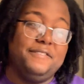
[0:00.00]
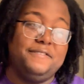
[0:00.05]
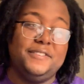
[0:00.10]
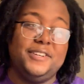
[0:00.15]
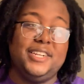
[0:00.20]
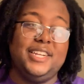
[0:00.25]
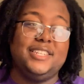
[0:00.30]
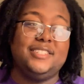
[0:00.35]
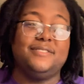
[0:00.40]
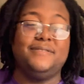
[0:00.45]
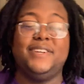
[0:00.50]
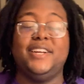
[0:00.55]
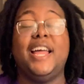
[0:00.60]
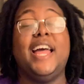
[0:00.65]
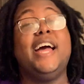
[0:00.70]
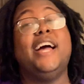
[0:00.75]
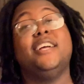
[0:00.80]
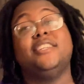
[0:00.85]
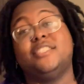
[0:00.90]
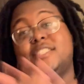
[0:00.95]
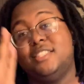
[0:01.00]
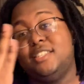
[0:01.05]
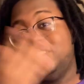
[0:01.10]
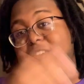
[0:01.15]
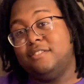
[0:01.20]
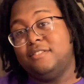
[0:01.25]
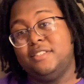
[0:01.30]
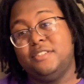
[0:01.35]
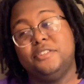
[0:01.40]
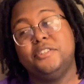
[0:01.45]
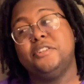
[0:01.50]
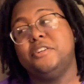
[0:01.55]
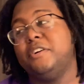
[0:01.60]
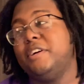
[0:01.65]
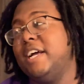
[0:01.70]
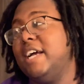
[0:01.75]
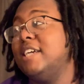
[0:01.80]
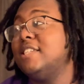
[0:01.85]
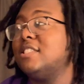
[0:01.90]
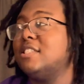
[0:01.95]
forgot somebody. Ashley, there we go,
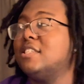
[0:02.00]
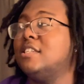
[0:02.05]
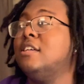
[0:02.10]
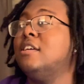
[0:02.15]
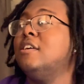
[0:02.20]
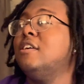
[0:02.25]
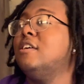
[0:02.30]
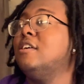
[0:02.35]
Ashley.